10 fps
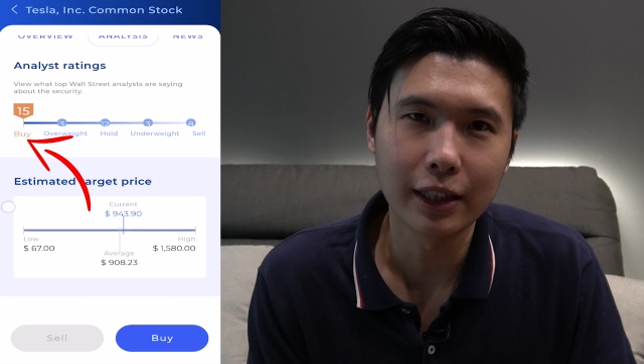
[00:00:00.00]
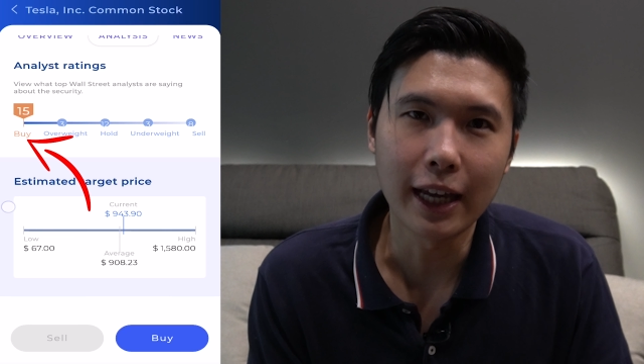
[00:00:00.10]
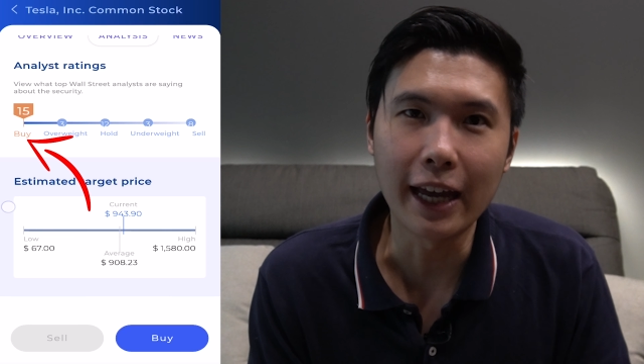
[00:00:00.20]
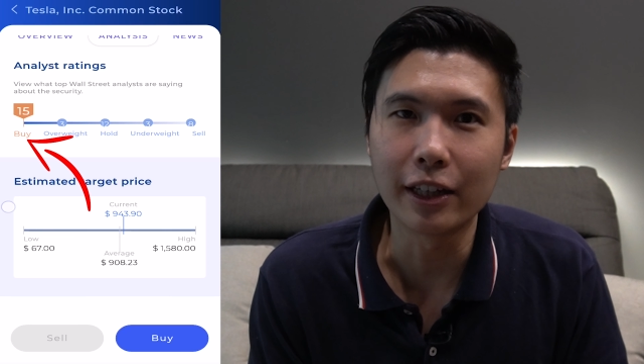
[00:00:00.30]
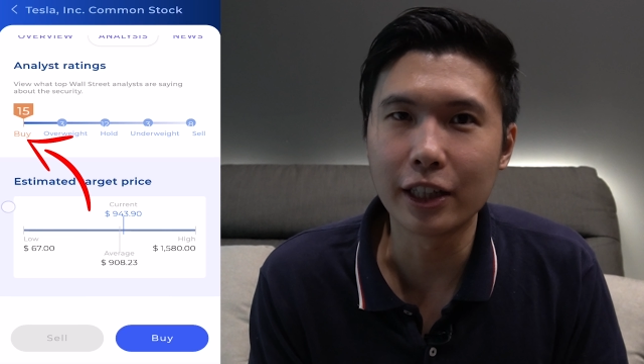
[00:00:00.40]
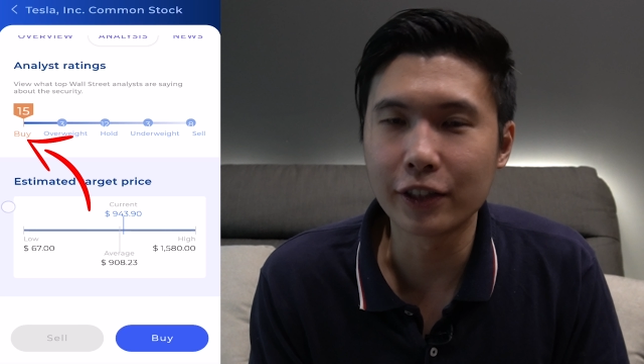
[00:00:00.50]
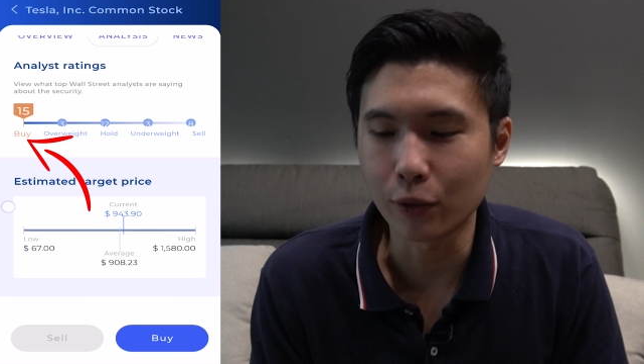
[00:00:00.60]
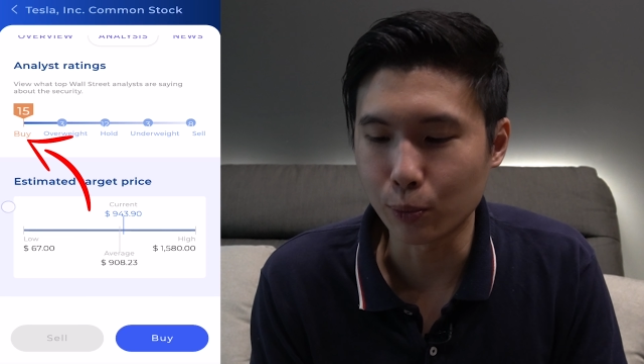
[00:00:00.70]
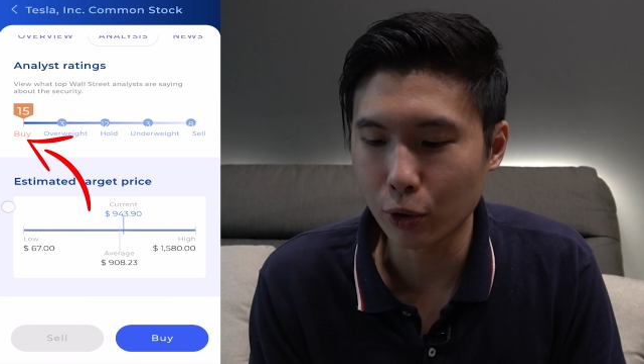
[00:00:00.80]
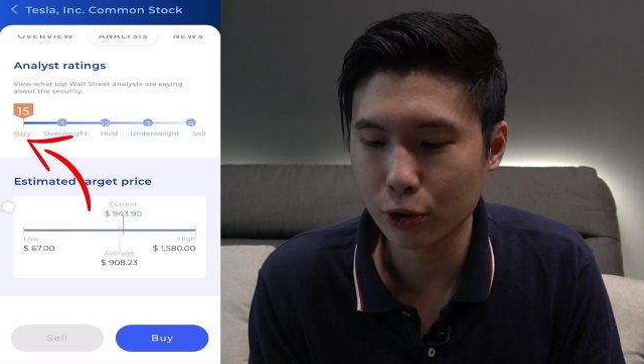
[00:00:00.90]
analysts
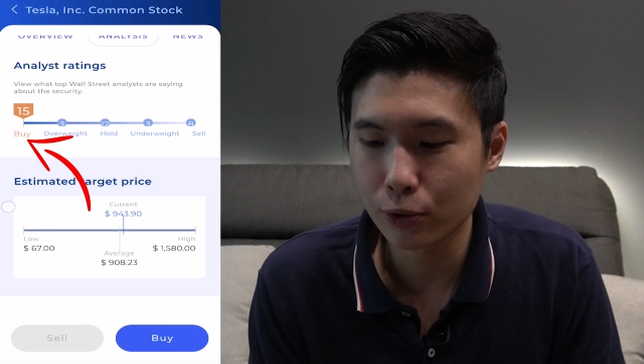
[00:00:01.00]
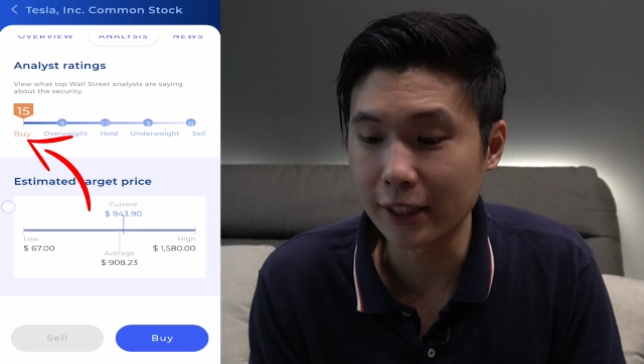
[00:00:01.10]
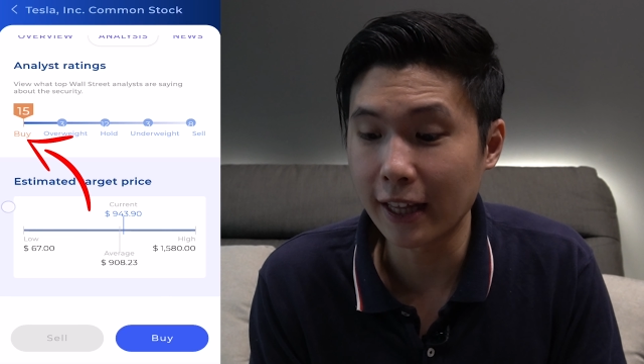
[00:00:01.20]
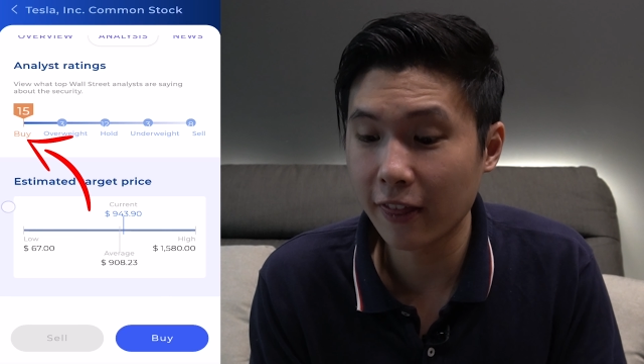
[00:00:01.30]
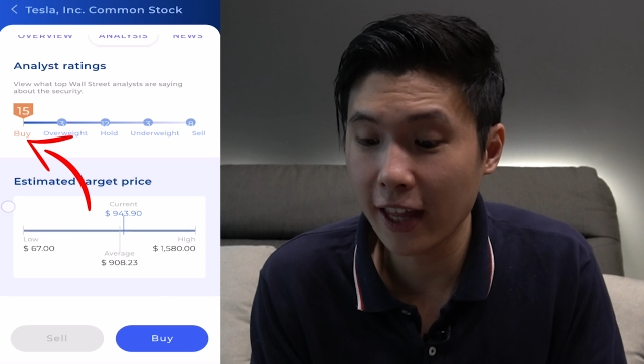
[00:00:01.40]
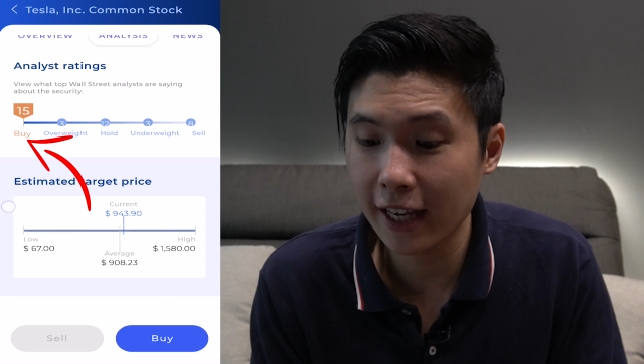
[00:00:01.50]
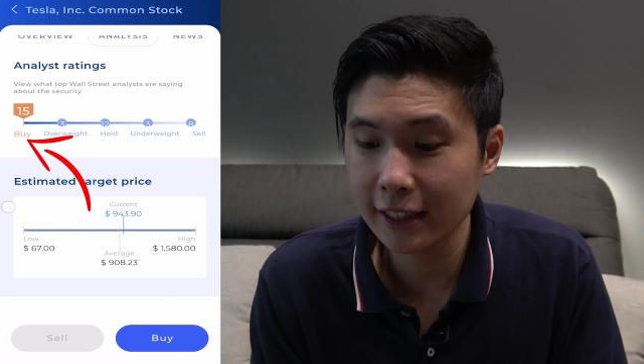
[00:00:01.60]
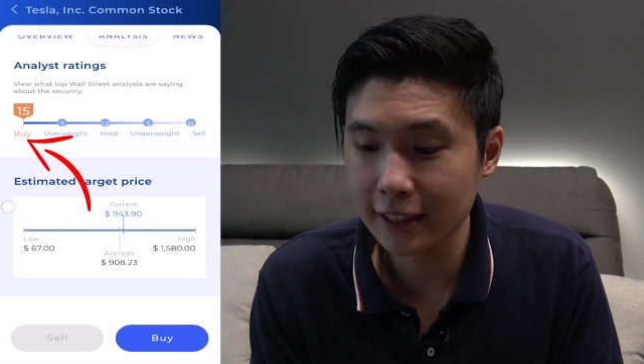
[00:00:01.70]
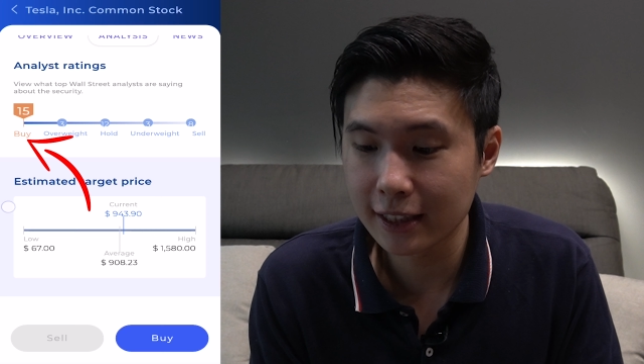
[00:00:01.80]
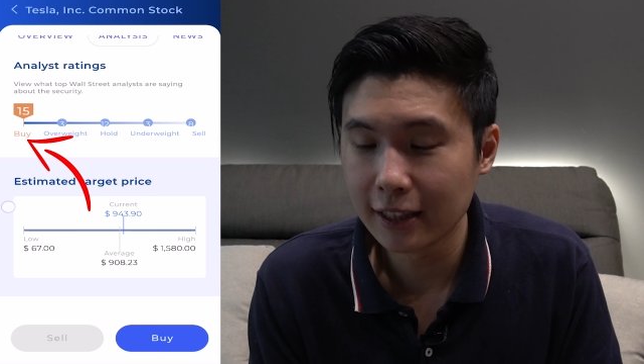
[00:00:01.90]
from Wall Street
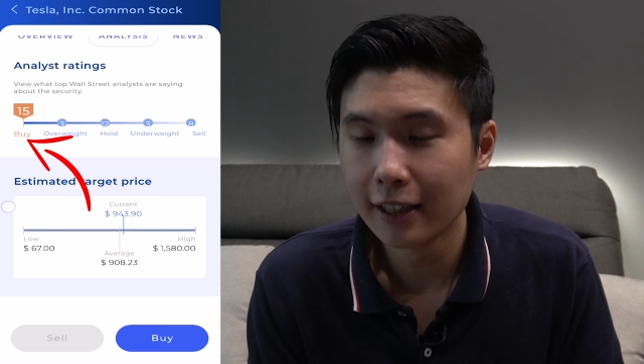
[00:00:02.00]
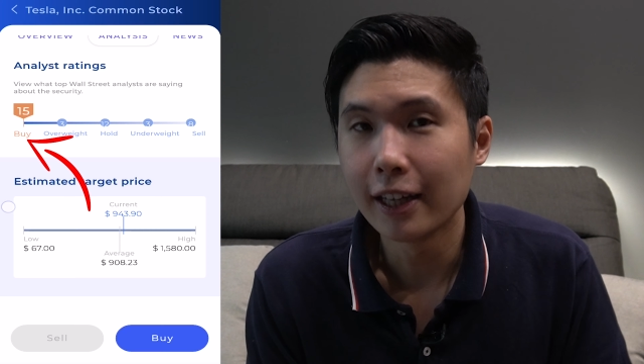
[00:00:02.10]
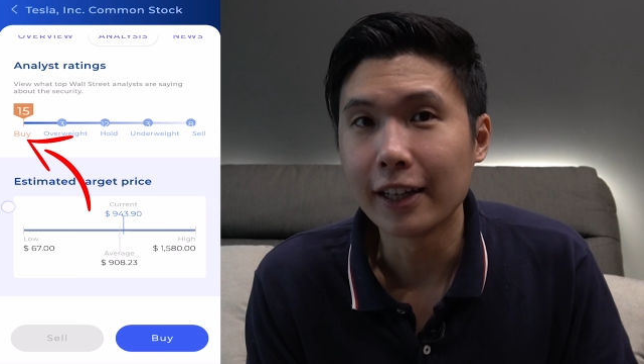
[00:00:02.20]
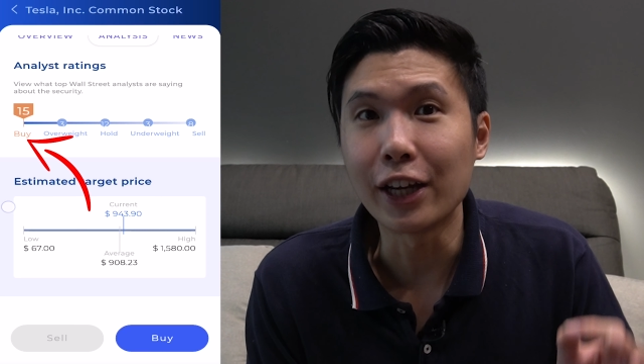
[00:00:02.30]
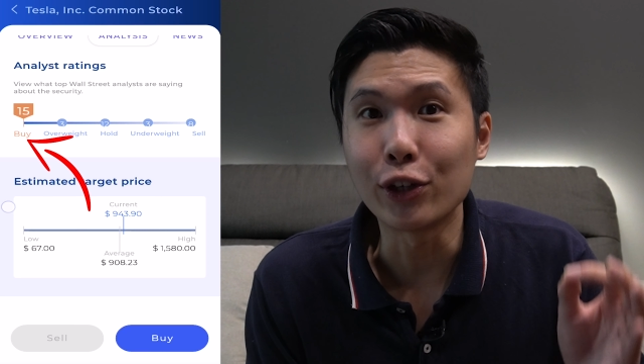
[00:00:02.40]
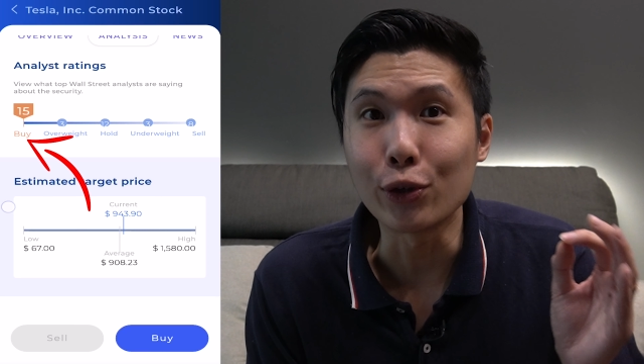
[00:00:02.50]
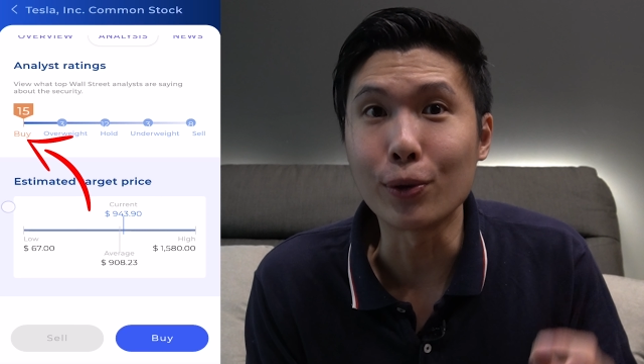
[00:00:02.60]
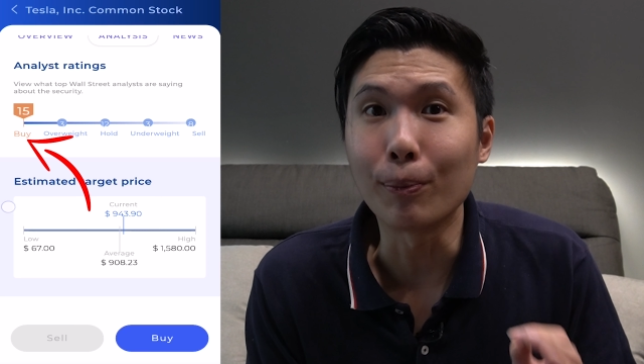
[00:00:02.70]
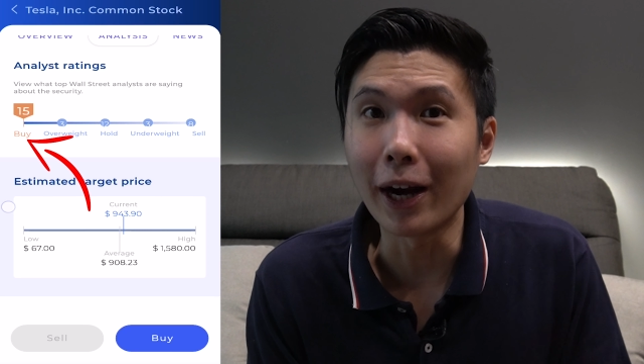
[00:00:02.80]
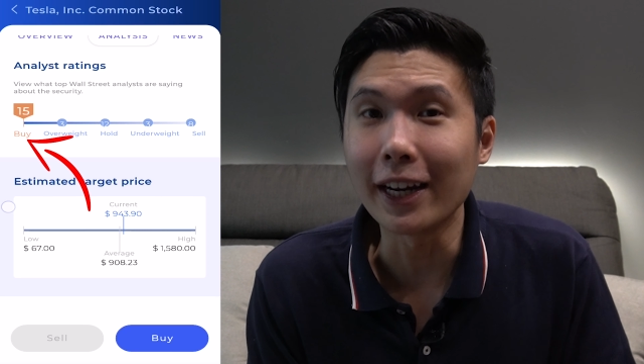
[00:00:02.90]
thinks that you
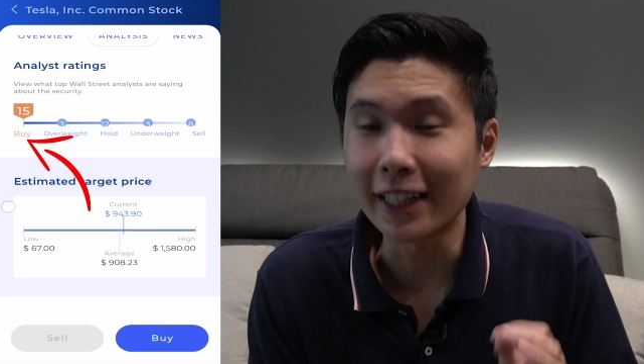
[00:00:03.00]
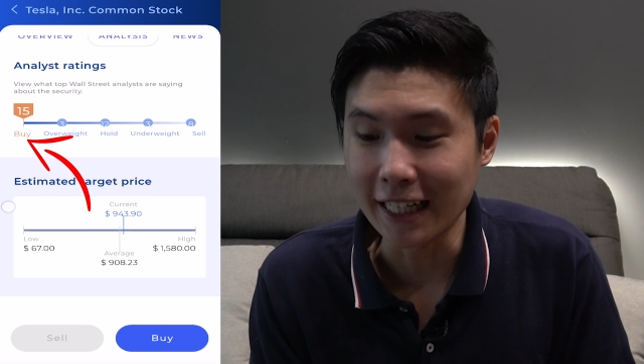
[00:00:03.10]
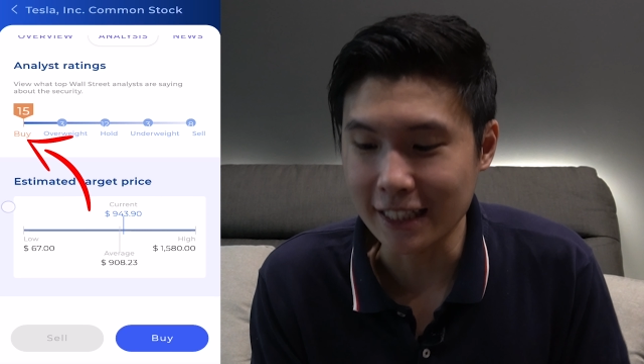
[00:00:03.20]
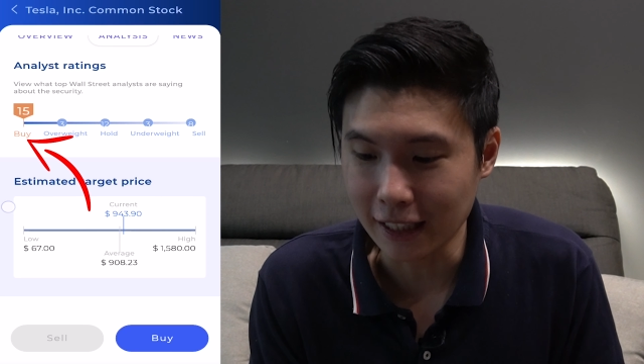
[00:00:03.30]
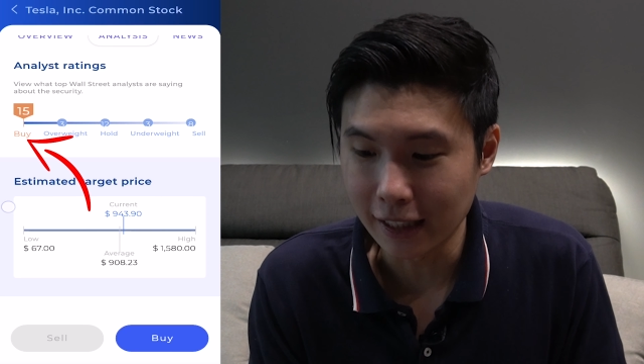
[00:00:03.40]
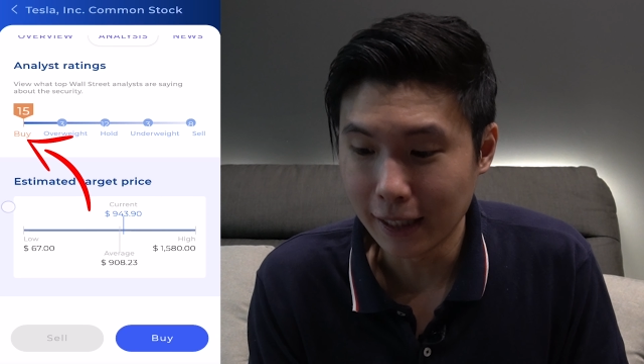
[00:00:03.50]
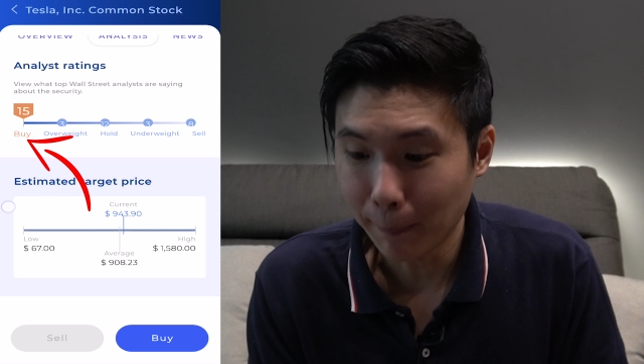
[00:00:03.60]
should buy Tesla.